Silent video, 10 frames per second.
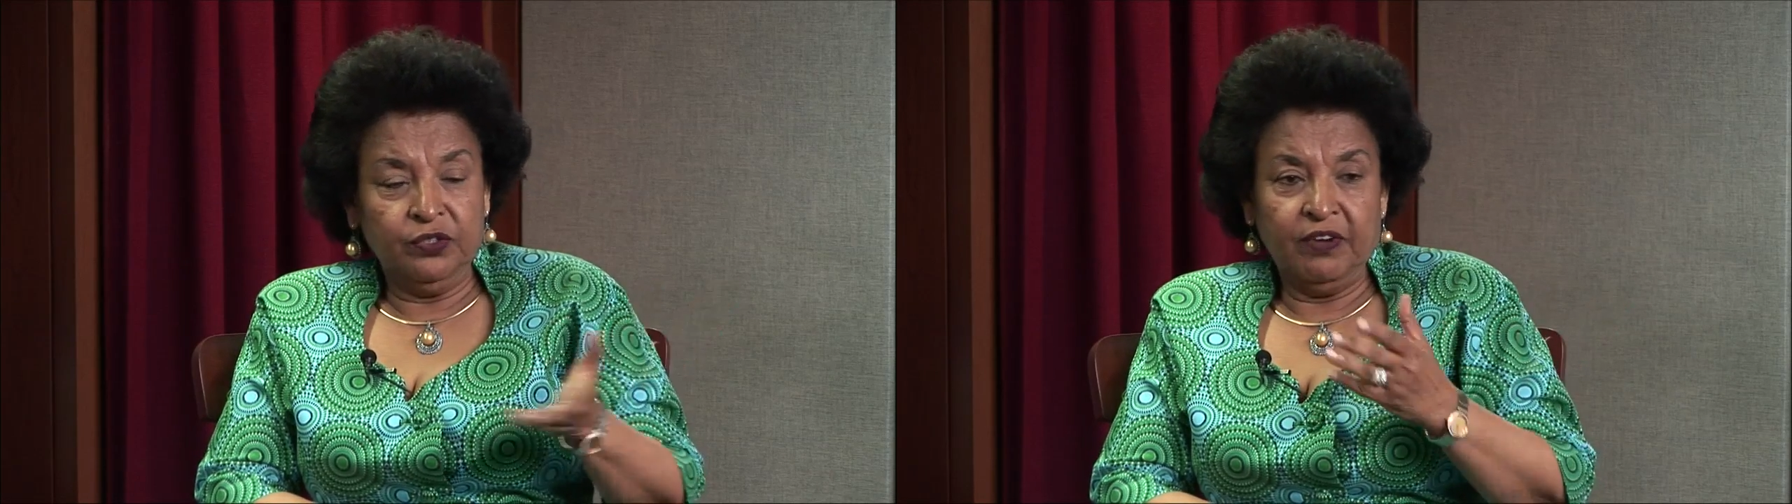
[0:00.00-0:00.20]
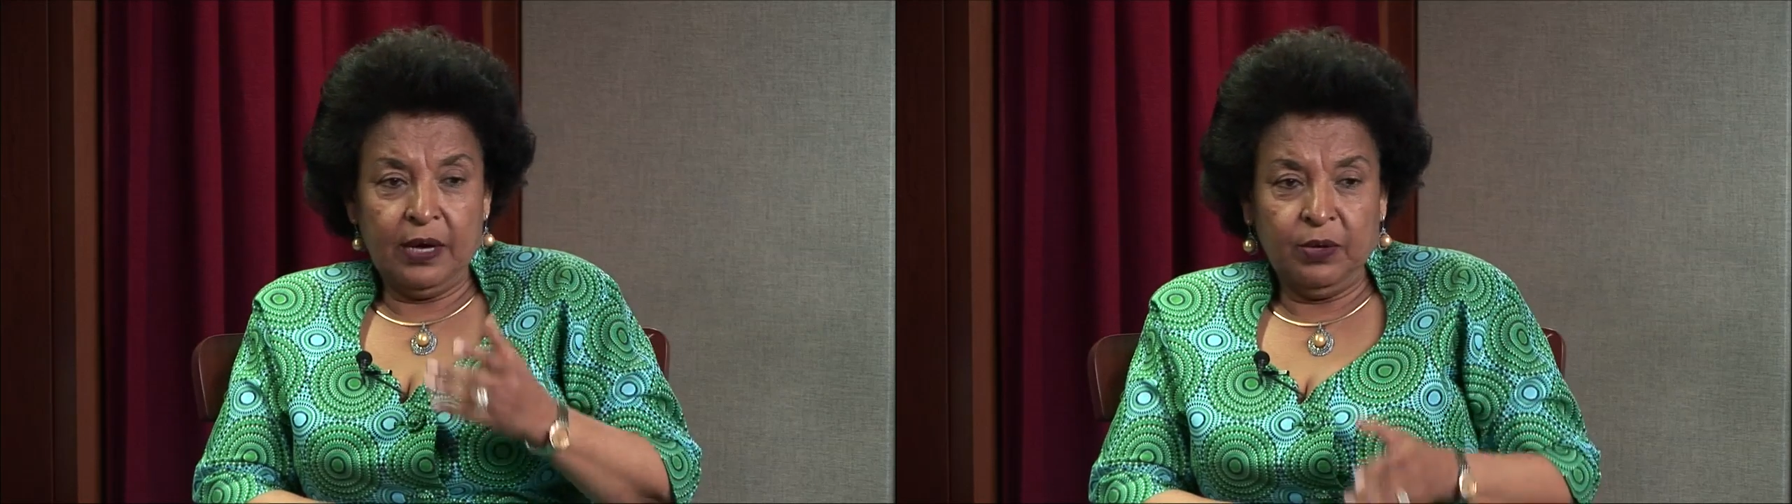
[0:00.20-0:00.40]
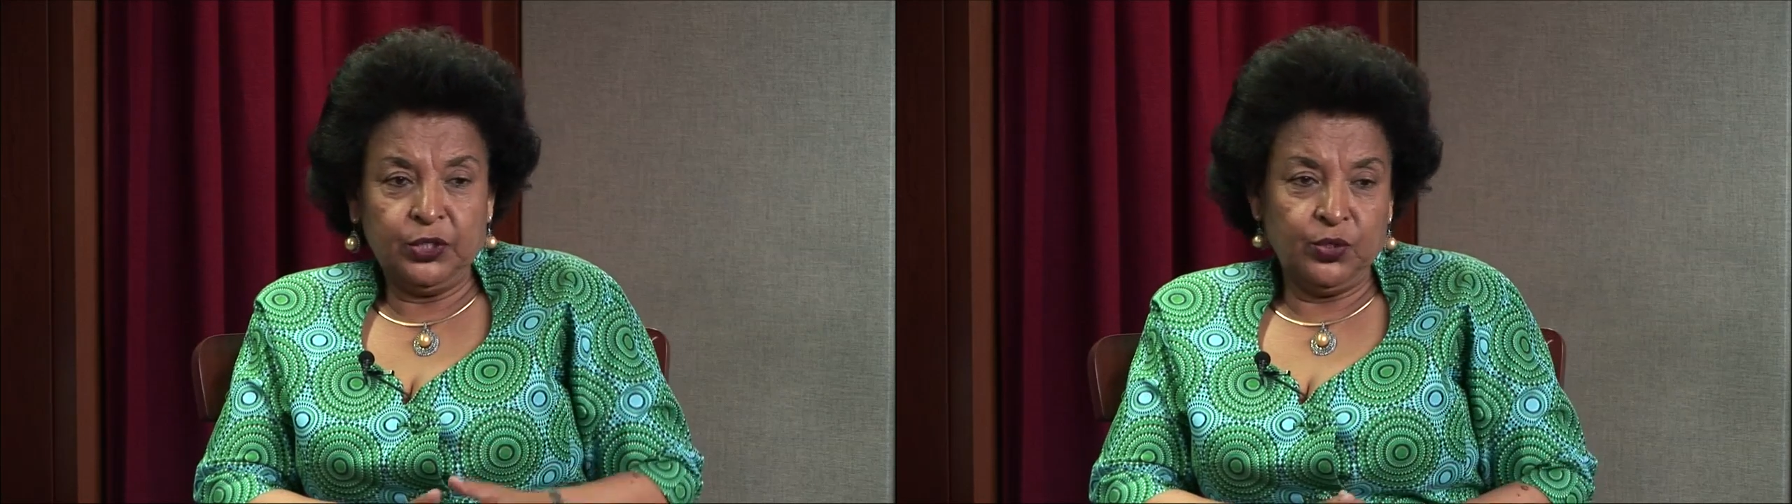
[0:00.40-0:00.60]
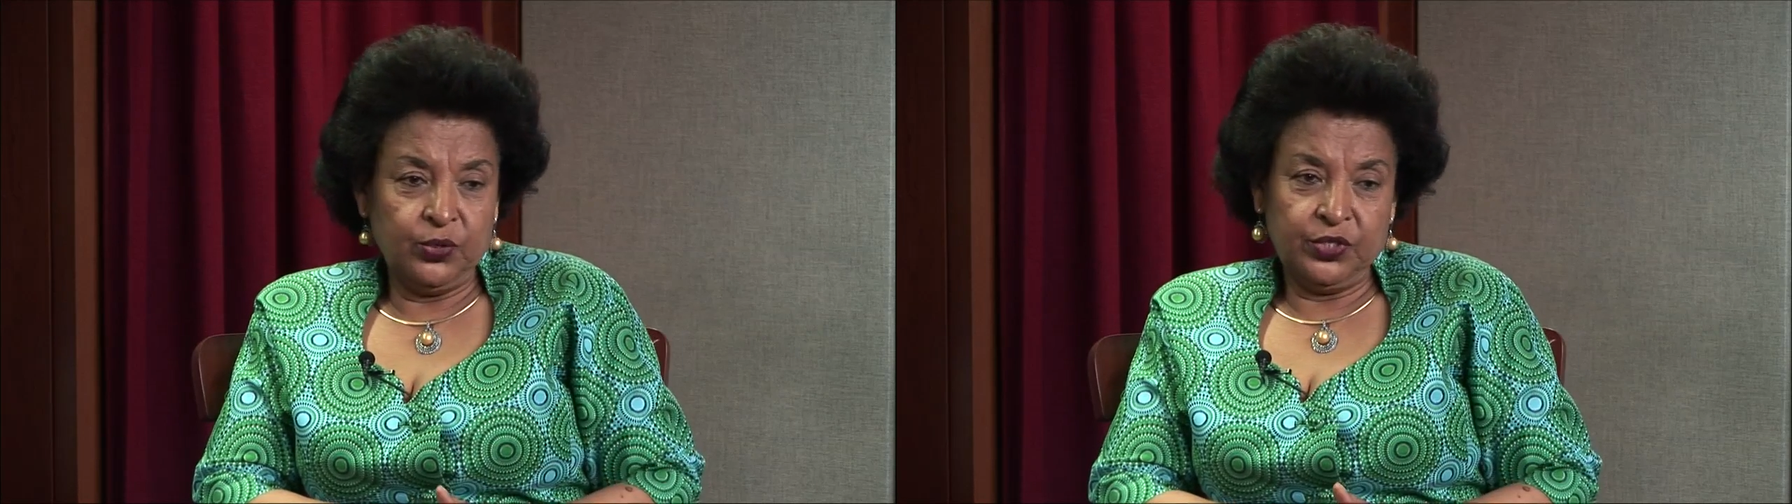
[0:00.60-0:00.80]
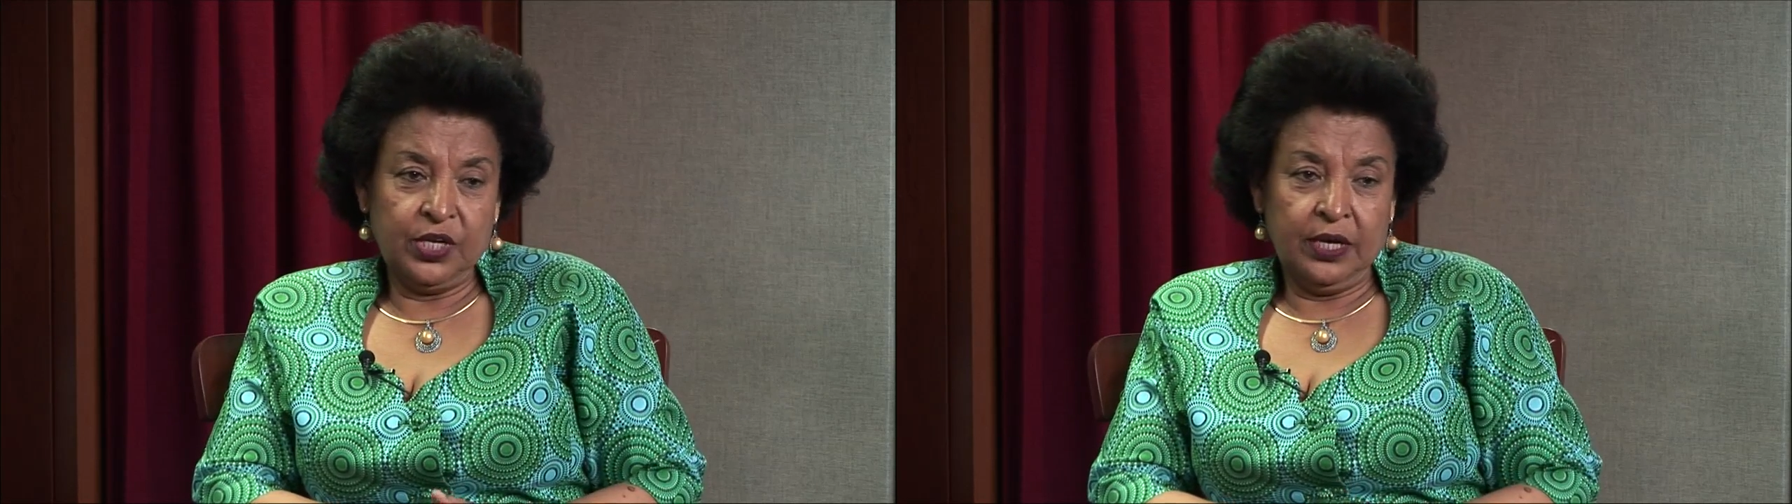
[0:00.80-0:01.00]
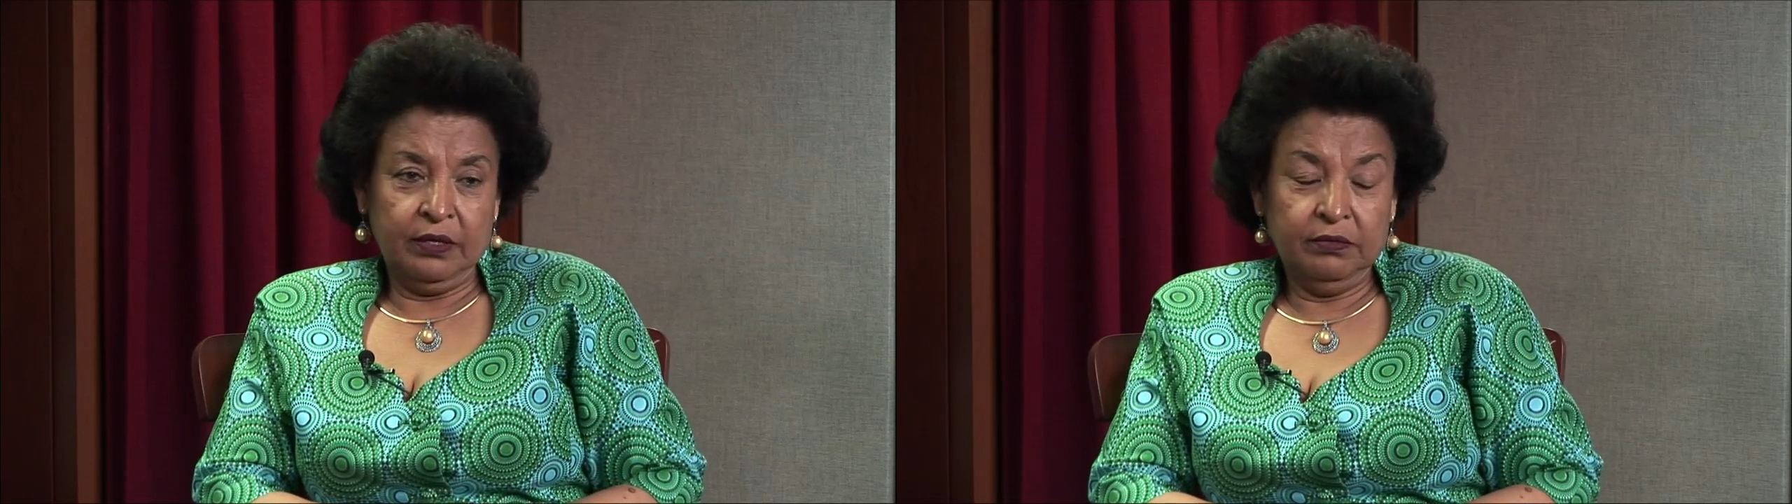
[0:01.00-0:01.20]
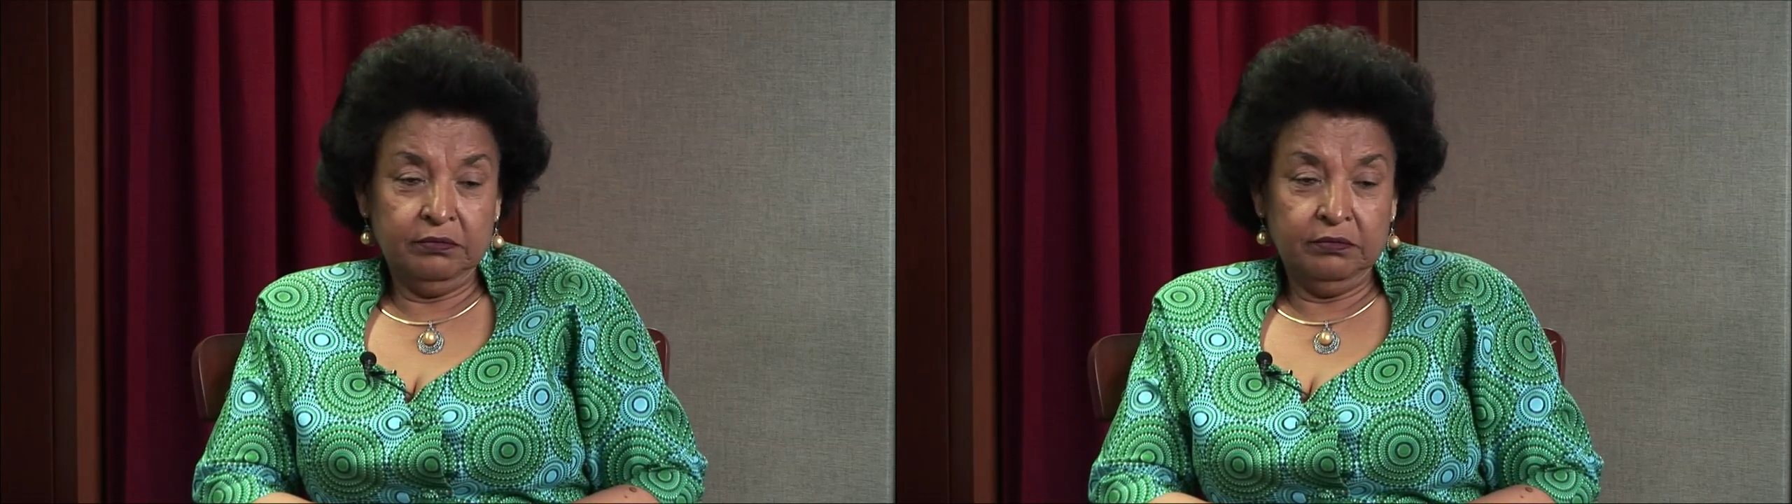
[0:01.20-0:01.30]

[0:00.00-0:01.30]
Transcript: evaluation was done.